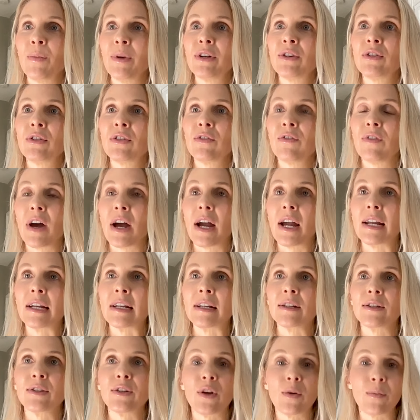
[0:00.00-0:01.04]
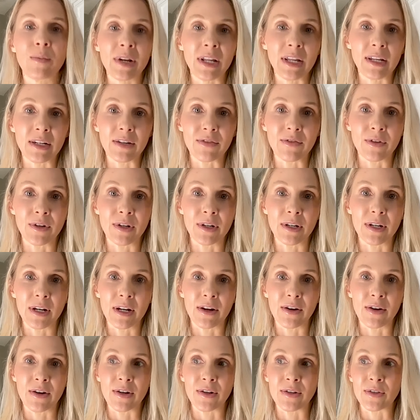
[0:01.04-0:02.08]
much divide in so many different
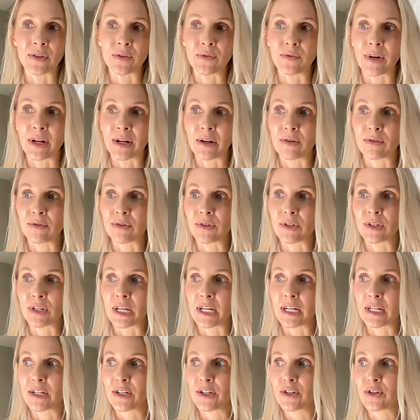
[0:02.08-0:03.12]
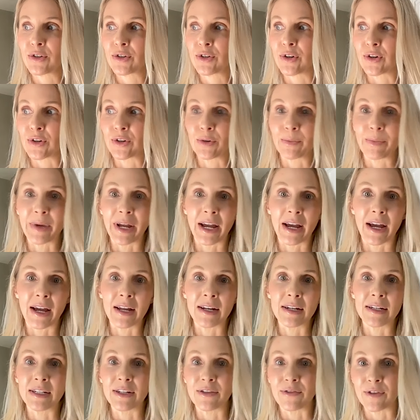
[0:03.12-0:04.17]
areas around like good or
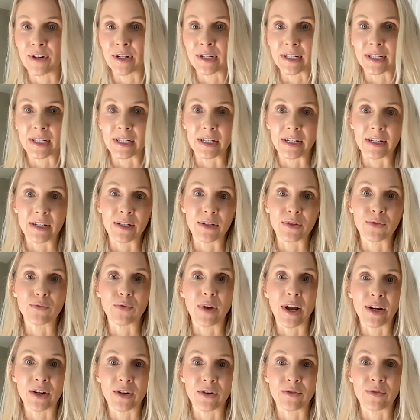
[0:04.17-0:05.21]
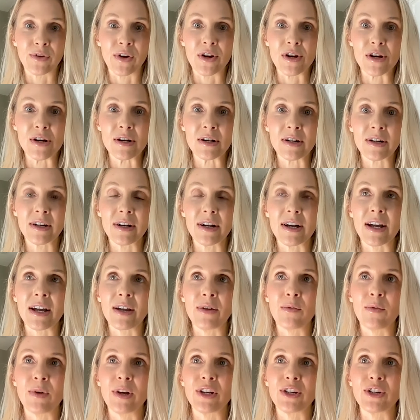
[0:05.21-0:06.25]
bad, differences, right or wrong. I
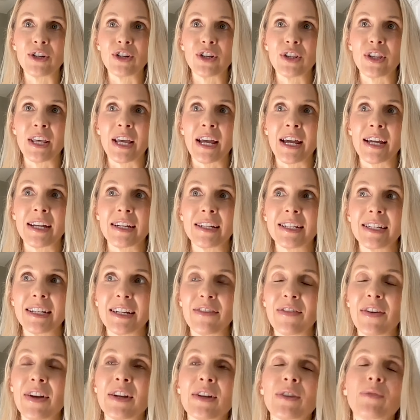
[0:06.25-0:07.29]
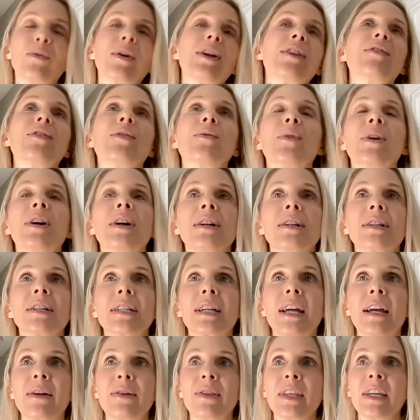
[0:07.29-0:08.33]
wish that if I could wave a wand,
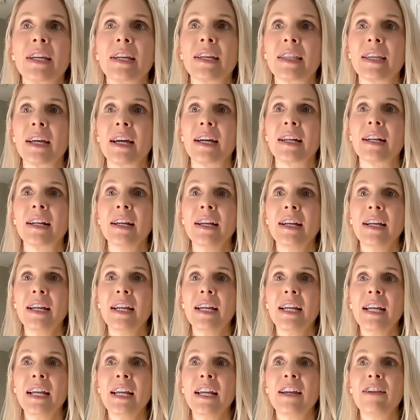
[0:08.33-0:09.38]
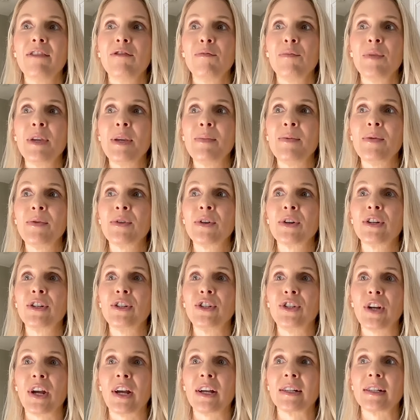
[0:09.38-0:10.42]
I think that people could
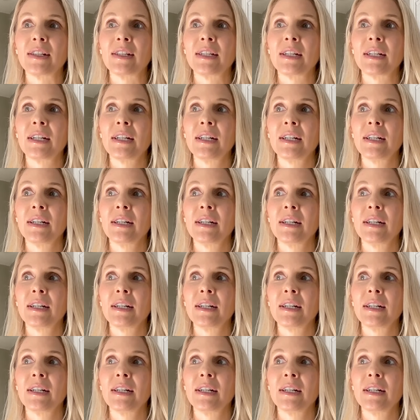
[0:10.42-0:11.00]
just